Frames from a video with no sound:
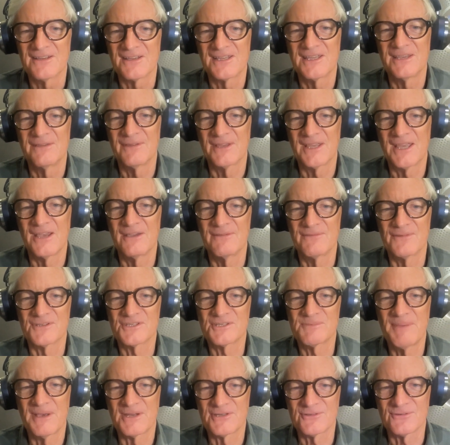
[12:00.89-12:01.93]
giving over
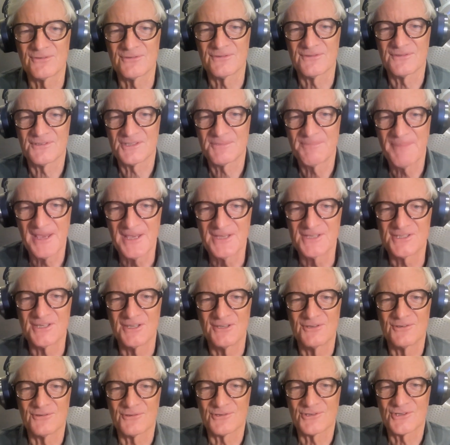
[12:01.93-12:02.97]
special space
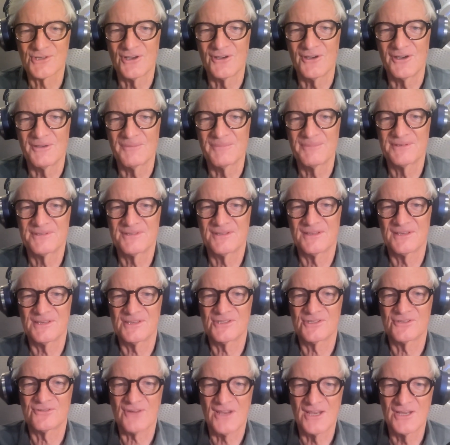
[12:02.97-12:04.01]
in your shop to this
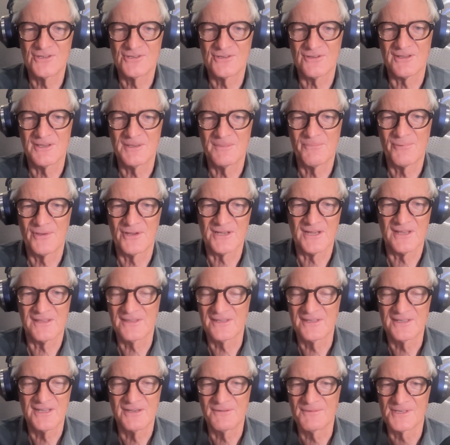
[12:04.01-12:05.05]
strange-looking product
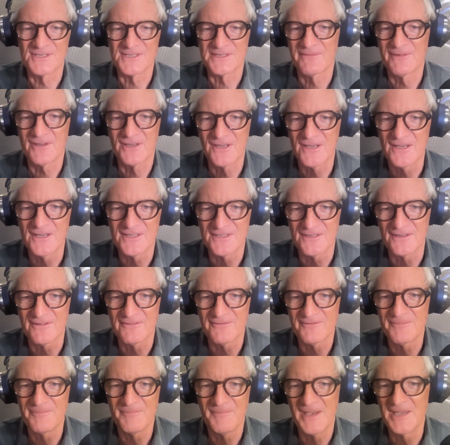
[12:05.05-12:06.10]
that no one's ever heard
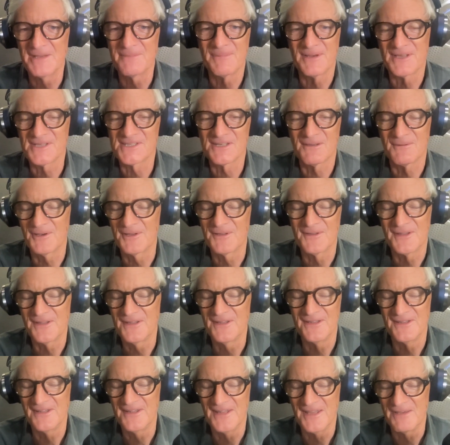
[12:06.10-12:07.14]
of, made by
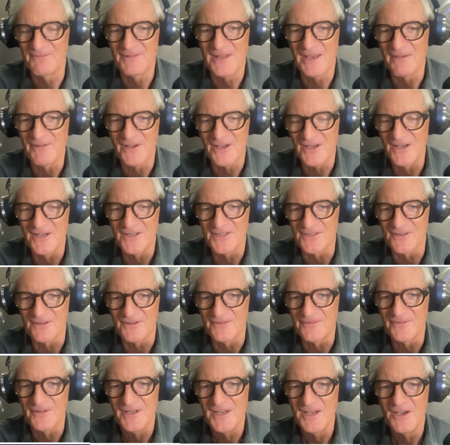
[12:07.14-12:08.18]
someone they've never heard
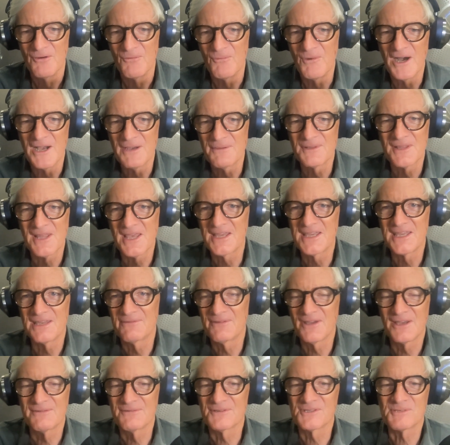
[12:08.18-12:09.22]
of, why would they give
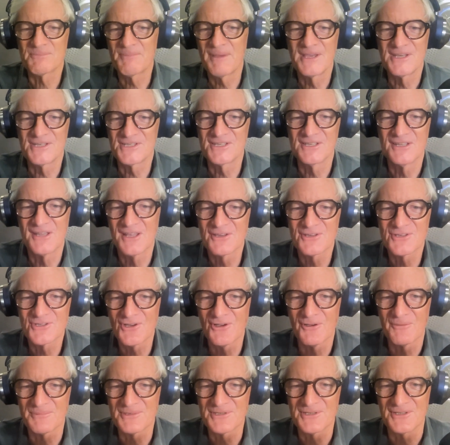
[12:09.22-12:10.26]
over space in their
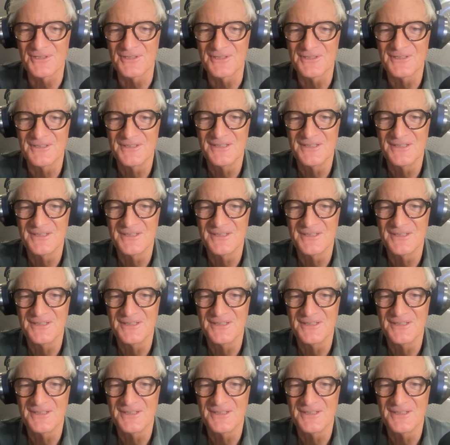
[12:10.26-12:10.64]
shop to you?